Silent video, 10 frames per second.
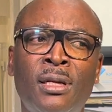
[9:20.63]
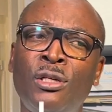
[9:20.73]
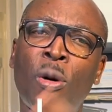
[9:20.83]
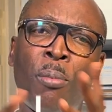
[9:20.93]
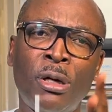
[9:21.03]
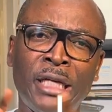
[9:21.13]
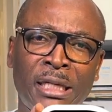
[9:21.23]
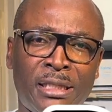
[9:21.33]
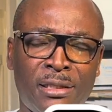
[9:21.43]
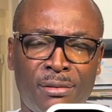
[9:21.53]
your
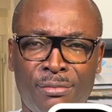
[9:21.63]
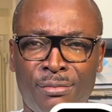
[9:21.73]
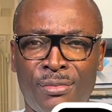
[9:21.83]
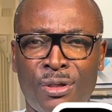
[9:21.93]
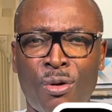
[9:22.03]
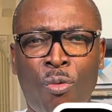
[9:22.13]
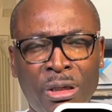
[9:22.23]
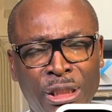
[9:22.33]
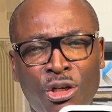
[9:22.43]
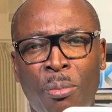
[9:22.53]
budget.
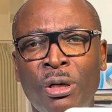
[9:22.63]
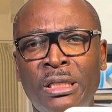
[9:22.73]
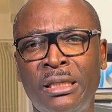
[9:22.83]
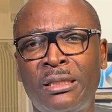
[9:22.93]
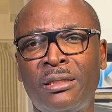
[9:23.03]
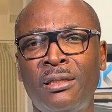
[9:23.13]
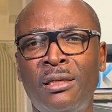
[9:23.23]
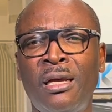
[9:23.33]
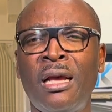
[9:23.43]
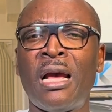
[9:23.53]
What is your budget?
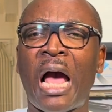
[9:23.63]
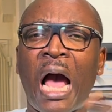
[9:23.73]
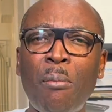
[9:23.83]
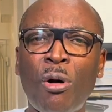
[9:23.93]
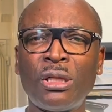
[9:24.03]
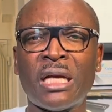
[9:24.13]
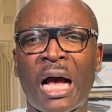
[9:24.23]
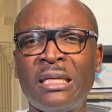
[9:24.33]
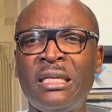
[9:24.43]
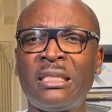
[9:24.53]
How much
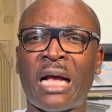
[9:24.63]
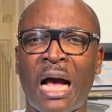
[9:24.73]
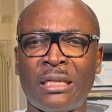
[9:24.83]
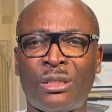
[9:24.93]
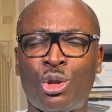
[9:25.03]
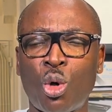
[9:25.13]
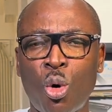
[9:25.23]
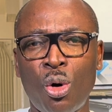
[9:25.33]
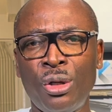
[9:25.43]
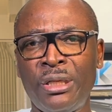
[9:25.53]
are these cars
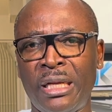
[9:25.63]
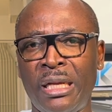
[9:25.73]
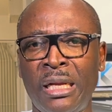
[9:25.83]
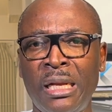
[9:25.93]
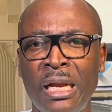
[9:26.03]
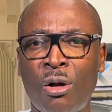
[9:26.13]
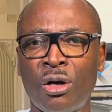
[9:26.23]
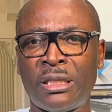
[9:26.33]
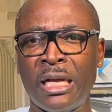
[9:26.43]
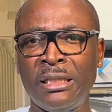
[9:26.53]
sold in
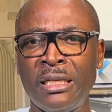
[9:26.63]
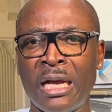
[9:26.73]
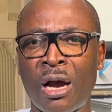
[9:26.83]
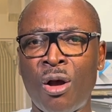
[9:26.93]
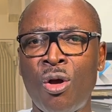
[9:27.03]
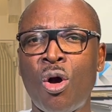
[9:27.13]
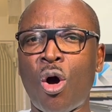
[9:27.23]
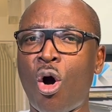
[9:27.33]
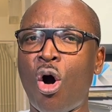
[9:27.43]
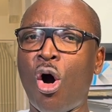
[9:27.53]
Lagos, Nigeria,
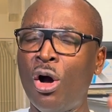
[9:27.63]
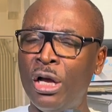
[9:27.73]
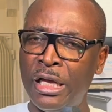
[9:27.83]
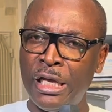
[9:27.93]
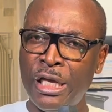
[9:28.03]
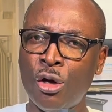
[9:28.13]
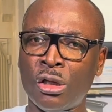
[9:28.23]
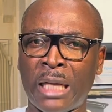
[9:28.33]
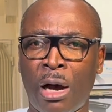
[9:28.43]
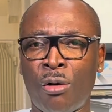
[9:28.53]
or in your
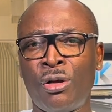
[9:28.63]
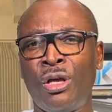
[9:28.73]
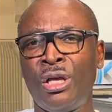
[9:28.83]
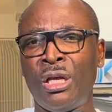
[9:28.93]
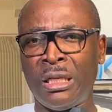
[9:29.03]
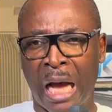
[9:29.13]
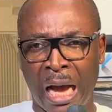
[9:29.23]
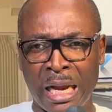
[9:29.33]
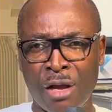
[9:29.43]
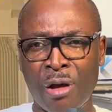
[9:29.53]
town?
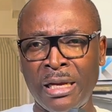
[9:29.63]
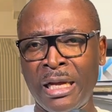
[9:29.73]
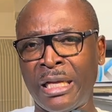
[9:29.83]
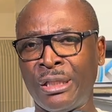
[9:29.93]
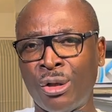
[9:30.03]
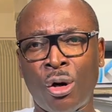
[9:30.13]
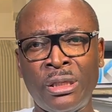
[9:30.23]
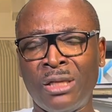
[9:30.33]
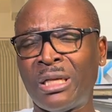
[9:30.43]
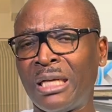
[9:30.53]
Either you are in Ekiti or
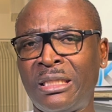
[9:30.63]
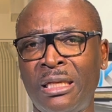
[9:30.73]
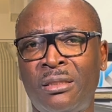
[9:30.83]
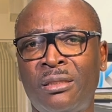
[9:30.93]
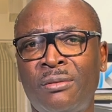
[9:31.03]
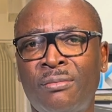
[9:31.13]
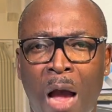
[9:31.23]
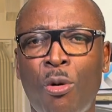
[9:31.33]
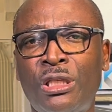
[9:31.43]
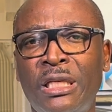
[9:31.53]
Delta State. How
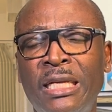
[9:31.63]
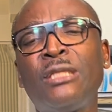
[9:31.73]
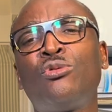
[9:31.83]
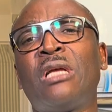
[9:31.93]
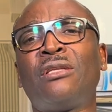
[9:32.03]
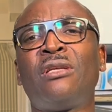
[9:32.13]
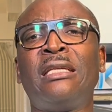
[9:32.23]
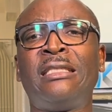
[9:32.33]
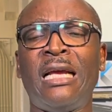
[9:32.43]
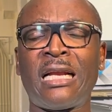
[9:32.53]
much is
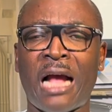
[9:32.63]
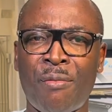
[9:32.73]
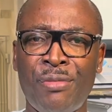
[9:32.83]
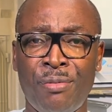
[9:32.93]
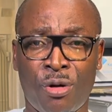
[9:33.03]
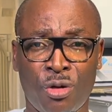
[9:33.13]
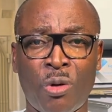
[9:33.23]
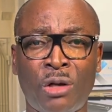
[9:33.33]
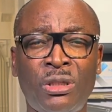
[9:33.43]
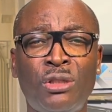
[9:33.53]
2010 Camry? Because
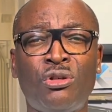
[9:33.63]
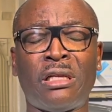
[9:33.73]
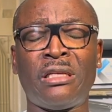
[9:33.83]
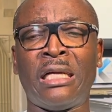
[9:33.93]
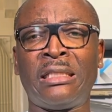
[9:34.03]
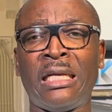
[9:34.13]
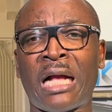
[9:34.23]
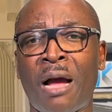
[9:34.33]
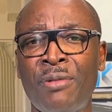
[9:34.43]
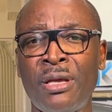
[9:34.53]
we are using 2010
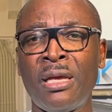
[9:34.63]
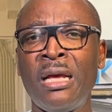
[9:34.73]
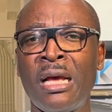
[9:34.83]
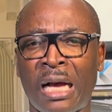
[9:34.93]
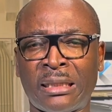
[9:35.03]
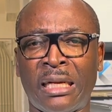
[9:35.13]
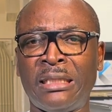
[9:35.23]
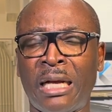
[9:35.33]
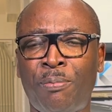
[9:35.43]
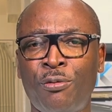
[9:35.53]
Camry as an
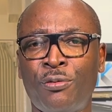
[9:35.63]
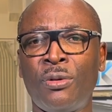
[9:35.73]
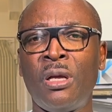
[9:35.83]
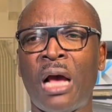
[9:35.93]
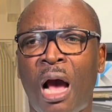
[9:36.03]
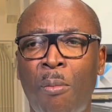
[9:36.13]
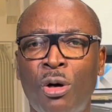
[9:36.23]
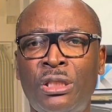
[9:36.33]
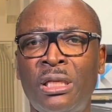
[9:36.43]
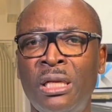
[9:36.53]
example. How
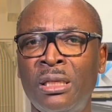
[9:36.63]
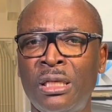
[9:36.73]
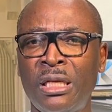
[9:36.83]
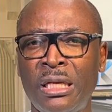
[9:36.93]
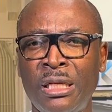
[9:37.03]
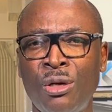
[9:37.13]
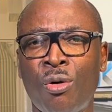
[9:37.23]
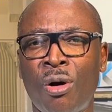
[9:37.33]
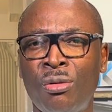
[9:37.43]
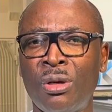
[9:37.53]
much, you
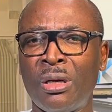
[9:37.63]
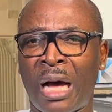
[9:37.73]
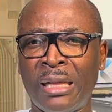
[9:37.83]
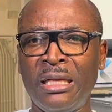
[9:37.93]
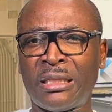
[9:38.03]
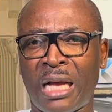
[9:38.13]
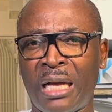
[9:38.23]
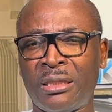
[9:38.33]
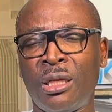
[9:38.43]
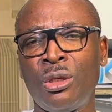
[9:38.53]
know, are these
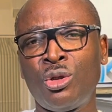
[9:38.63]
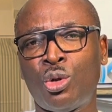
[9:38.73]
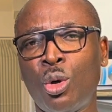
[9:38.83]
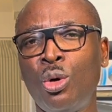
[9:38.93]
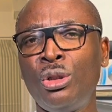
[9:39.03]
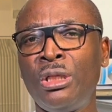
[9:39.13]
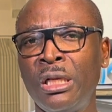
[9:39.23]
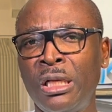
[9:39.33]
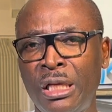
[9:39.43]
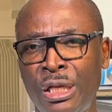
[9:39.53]
cars sold
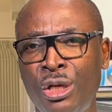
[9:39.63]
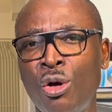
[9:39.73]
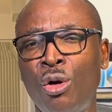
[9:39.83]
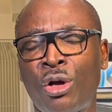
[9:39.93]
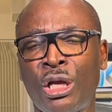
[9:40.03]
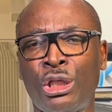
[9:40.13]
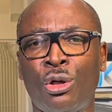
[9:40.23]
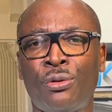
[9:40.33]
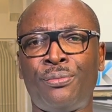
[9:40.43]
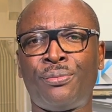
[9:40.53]
in your
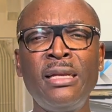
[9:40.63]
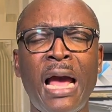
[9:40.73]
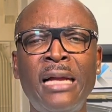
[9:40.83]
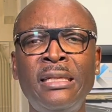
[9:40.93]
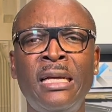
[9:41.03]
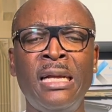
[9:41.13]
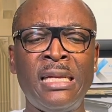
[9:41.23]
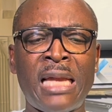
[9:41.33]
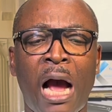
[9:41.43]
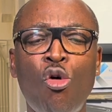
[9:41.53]
location? Then
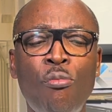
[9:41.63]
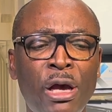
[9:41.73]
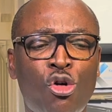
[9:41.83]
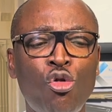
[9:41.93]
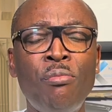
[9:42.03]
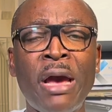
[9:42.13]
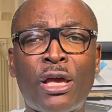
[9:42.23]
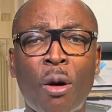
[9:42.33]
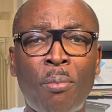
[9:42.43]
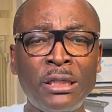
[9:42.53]
that will make you make
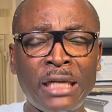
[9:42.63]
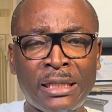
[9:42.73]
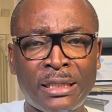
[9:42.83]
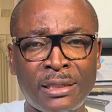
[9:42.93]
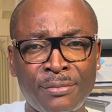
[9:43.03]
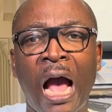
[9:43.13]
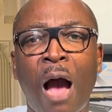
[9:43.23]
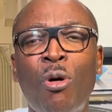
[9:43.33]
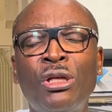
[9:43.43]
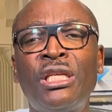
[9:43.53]
your budget. How
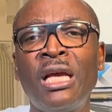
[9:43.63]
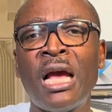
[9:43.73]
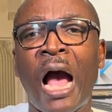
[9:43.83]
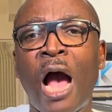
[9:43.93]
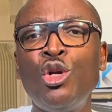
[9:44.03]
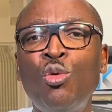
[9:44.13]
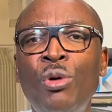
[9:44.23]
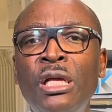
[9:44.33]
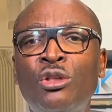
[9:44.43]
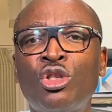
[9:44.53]
much are you
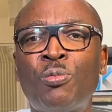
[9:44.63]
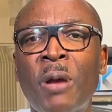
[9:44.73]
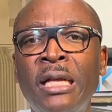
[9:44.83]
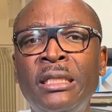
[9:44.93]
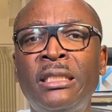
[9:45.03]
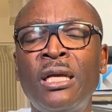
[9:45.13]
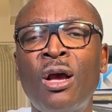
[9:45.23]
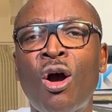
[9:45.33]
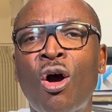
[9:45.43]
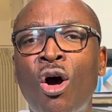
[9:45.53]
willing to spend
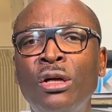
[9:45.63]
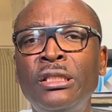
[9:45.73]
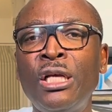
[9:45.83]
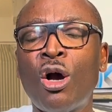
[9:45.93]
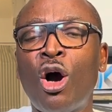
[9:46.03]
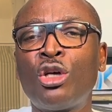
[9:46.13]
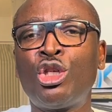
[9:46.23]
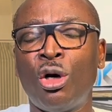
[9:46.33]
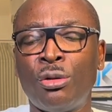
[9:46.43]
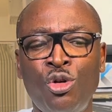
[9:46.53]
on the
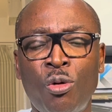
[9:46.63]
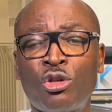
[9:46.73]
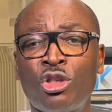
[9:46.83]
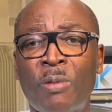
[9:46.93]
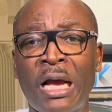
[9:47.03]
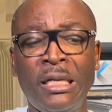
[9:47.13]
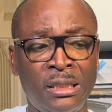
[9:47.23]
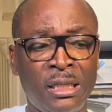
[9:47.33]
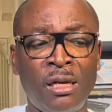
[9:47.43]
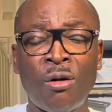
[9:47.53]
auction? Do you want to
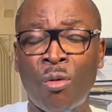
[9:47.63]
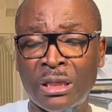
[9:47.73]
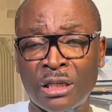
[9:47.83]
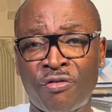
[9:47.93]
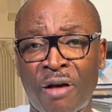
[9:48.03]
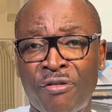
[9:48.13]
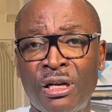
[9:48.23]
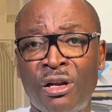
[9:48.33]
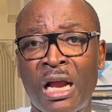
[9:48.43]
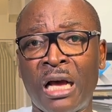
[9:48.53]
spend
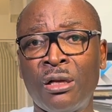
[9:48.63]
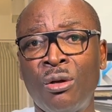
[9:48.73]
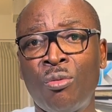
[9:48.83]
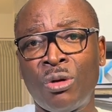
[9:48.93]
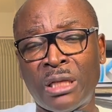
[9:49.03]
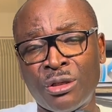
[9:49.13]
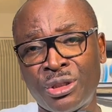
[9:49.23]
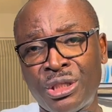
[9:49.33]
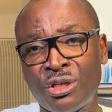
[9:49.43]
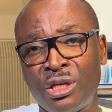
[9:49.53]
$1,500,
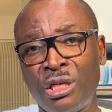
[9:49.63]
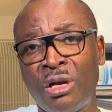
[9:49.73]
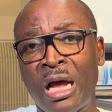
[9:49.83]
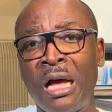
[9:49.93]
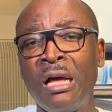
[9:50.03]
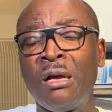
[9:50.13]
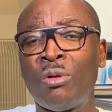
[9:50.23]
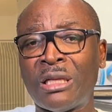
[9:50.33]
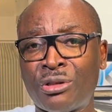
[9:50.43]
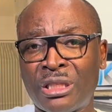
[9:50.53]
$1,600,
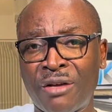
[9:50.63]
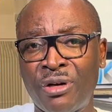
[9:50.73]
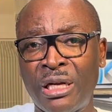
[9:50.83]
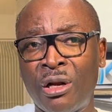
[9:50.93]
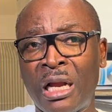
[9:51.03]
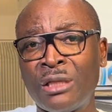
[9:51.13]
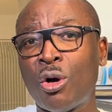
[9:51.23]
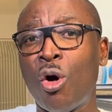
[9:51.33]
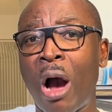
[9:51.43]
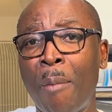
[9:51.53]
$1,700
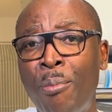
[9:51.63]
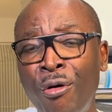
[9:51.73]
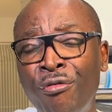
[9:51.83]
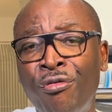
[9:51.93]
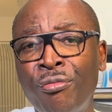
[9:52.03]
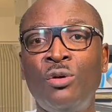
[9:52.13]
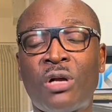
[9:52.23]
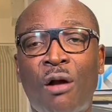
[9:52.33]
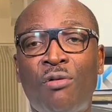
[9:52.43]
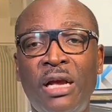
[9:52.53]
or above? You
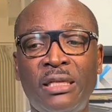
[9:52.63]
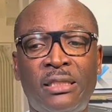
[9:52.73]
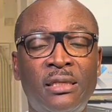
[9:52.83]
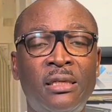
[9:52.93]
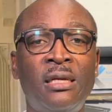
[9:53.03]
calculate